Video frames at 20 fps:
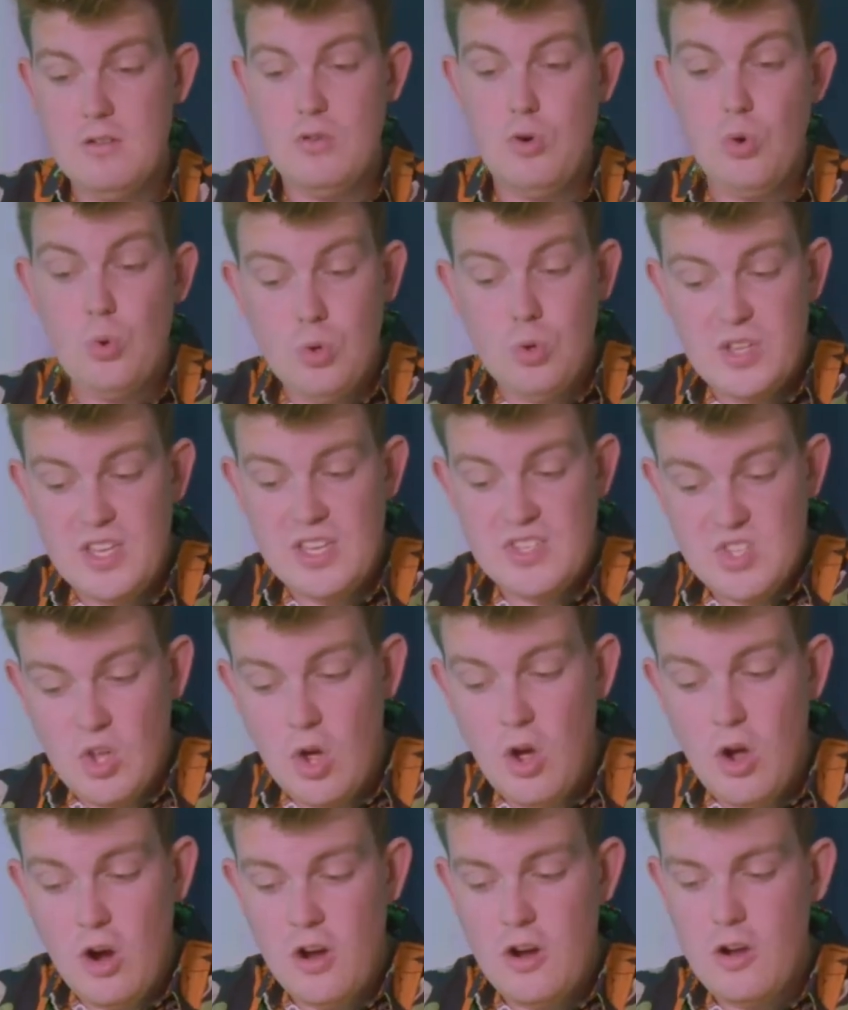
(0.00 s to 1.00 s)
ghoulies
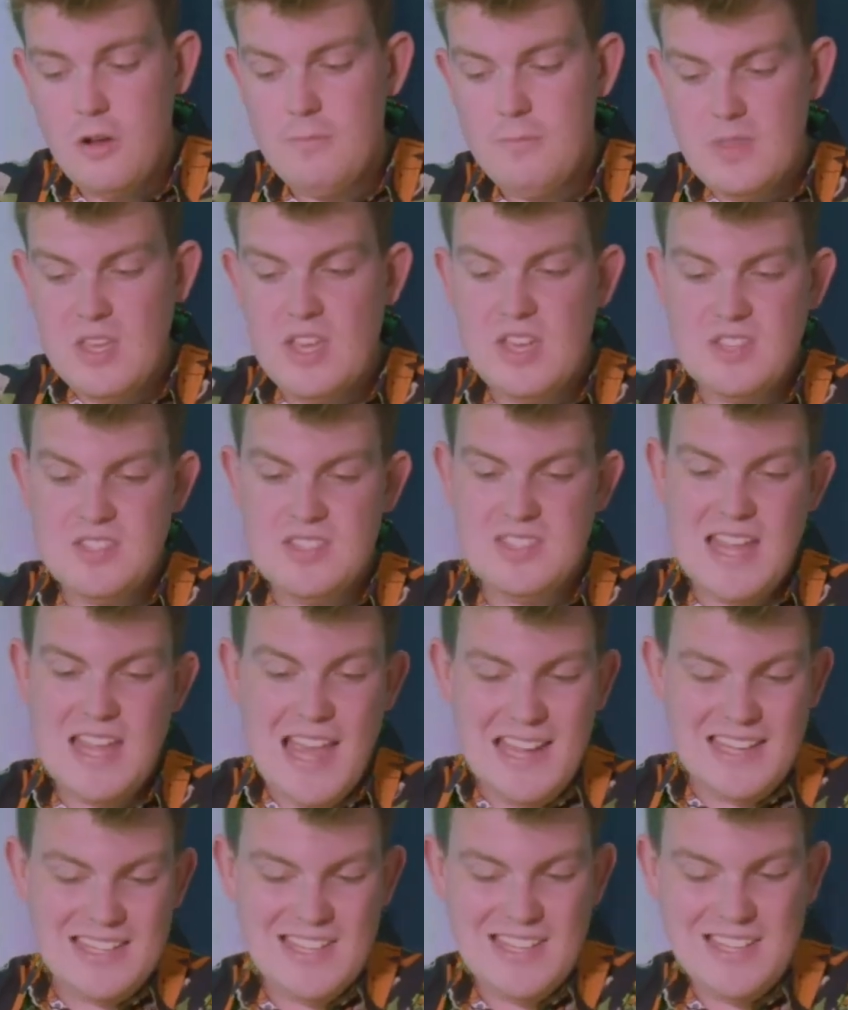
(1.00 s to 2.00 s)
are, because
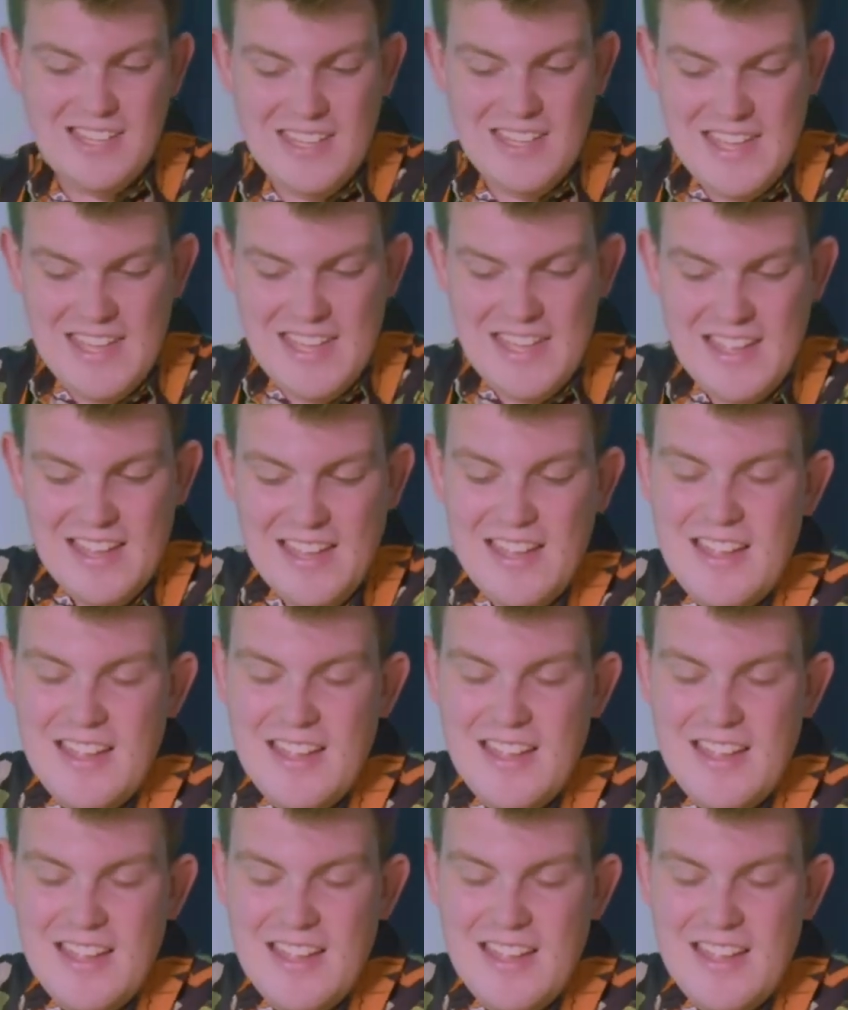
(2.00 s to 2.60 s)
technically